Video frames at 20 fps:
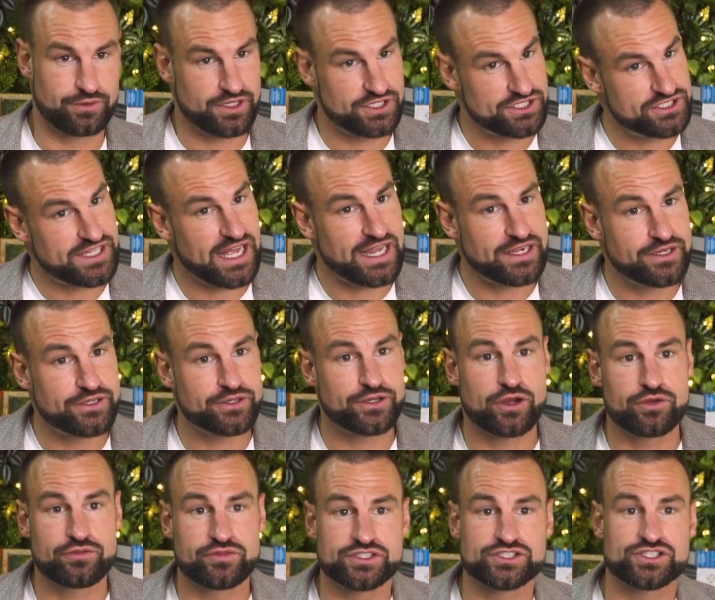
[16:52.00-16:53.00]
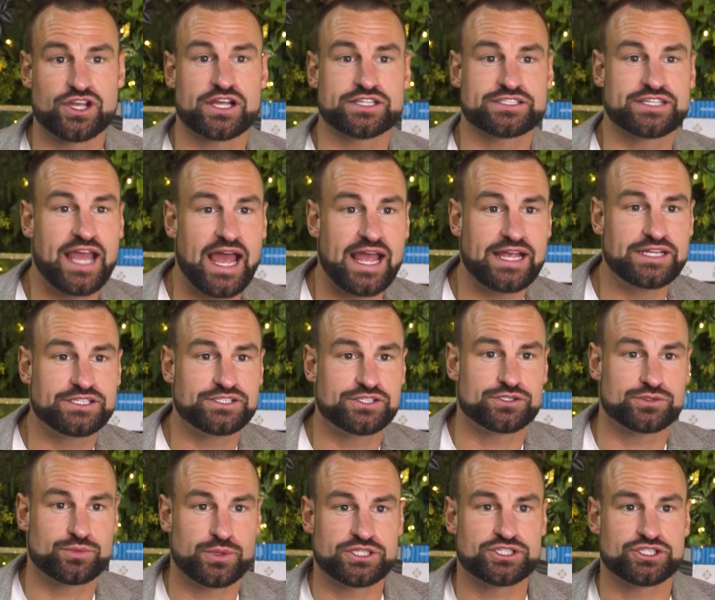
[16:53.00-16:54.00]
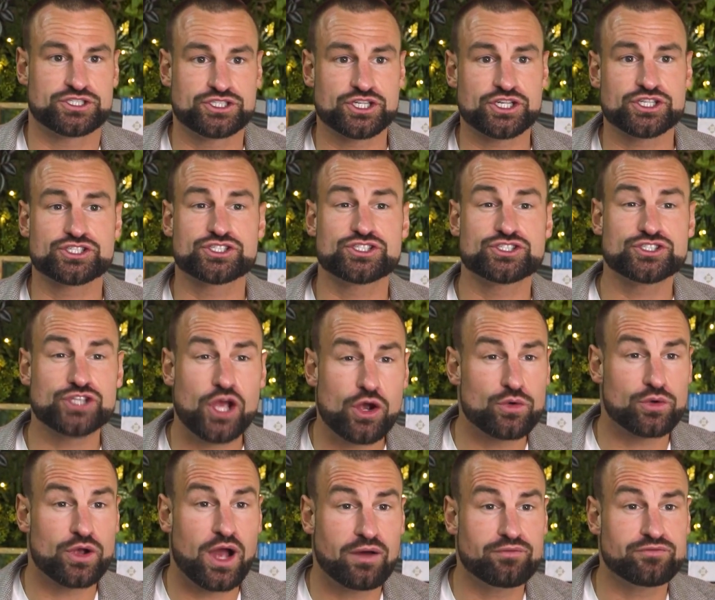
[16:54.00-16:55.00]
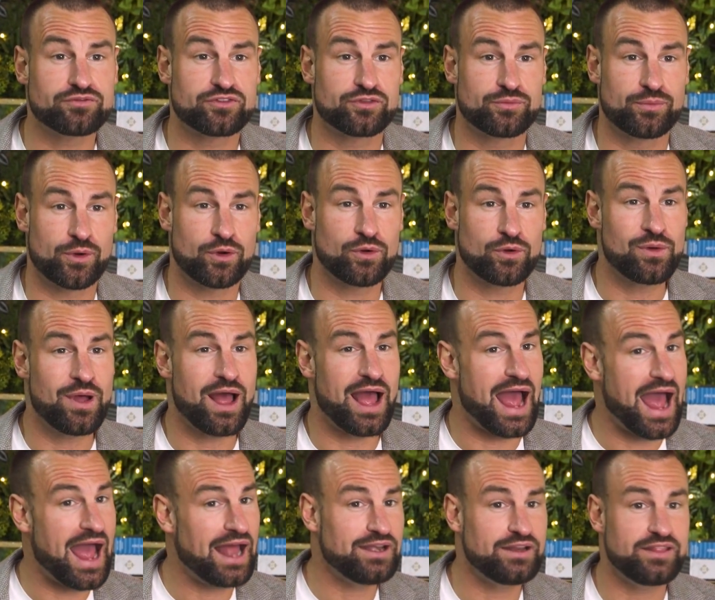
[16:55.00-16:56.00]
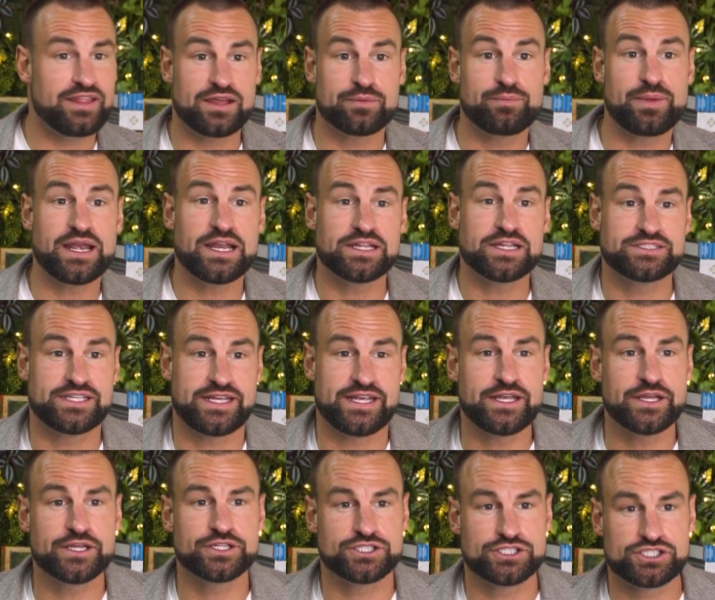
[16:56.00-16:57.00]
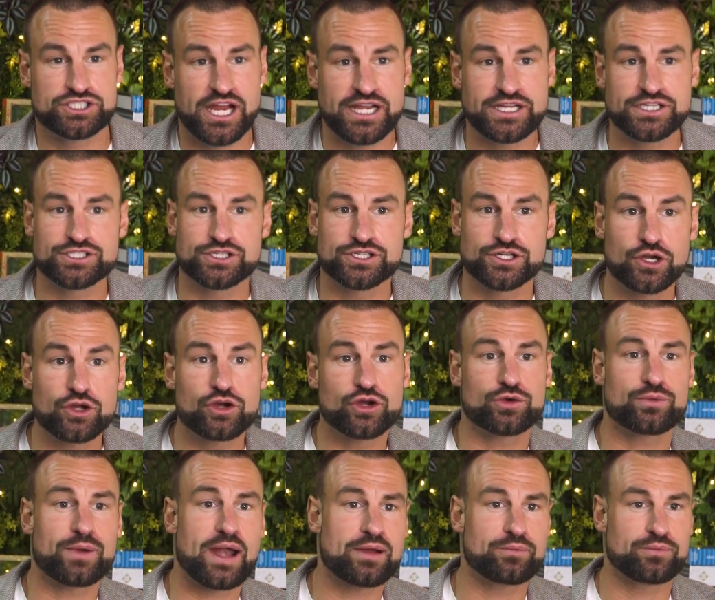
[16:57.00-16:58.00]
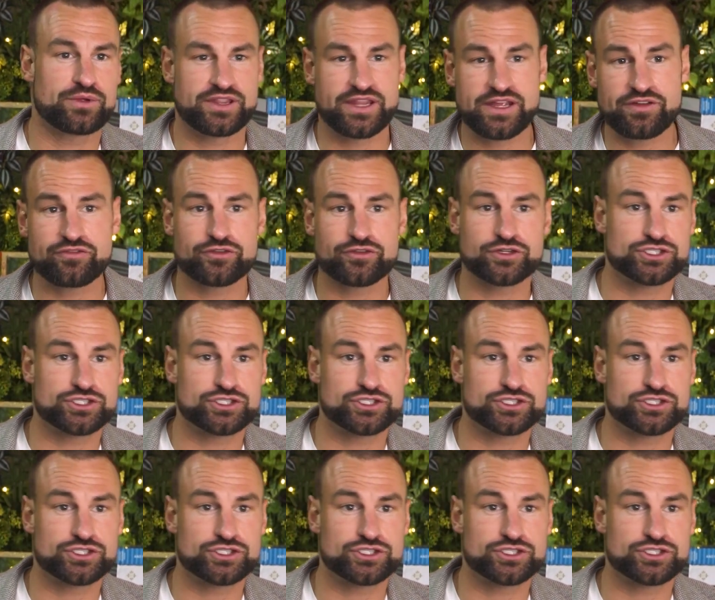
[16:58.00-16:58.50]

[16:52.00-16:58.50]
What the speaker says: the standard oversized cases which are just so comfortable, and the ability to change and look around with different